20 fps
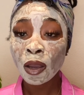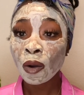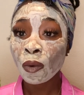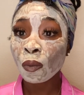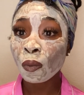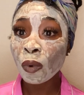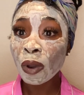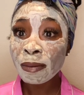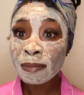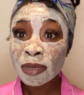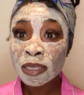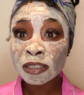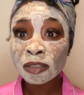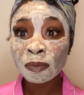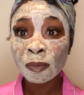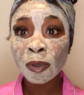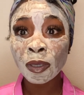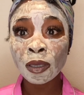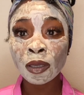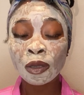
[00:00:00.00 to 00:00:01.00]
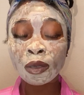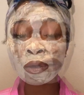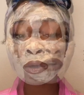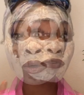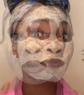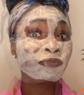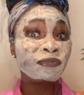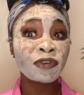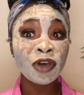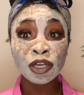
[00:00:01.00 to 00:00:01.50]
women's pill,
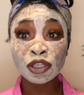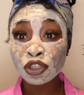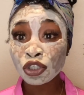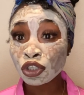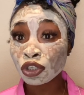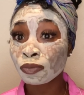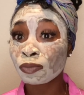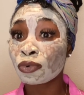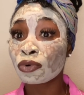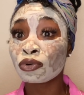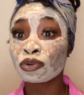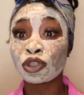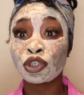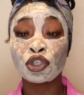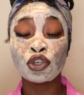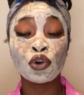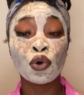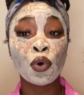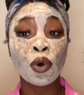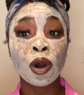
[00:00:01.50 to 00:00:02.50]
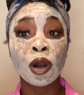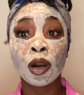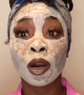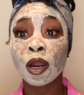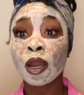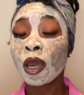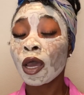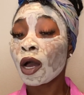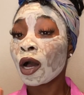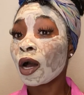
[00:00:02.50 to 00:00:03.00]
your vegetables, your
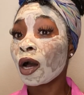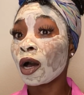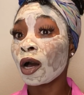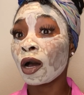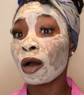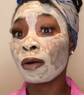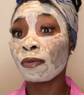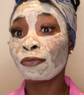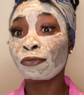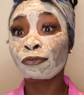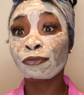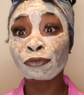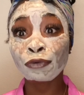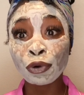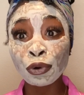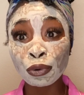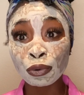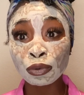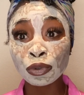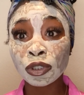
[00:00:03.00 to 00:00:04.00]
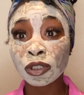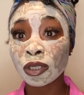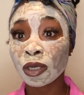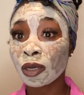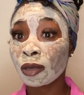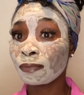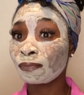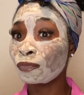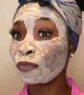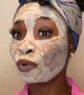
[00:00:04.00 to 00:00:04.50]
fruit.
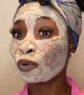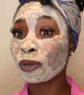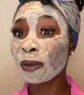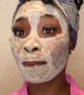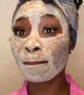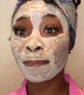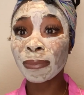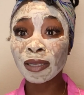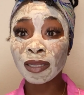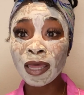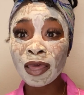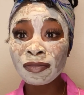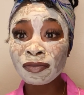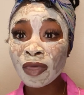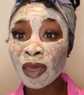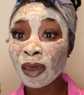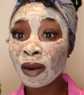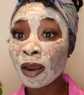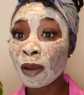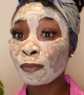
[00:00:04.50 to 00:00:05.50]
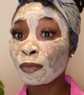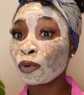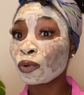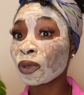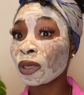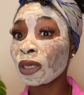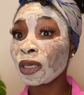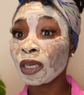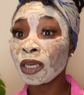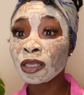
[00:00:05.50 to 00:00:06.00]
You can blend that up. You
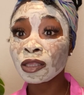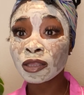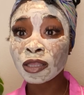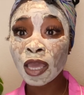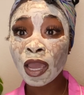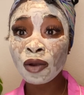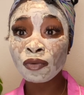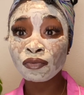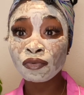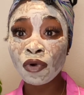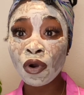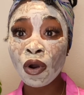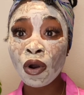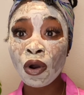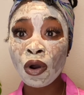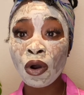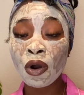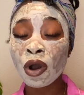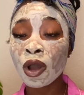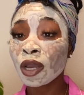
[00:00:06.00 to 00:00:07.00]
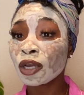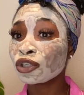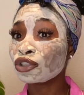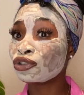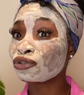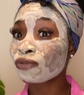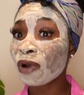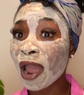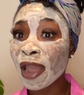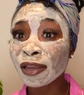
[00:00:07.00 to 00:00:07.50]
can eat that raw,
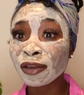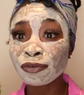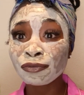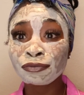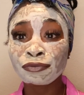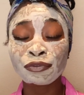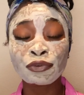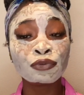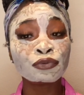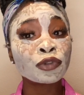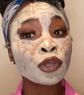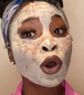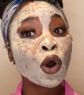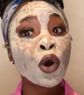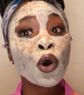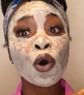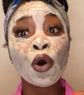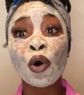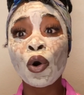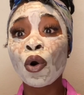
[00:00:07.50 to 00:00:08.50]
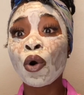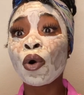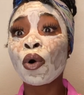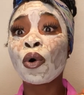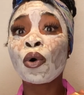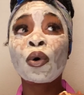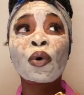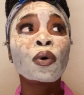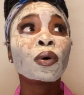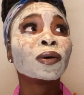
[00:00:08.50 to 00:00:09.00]
dragon fruit, the whole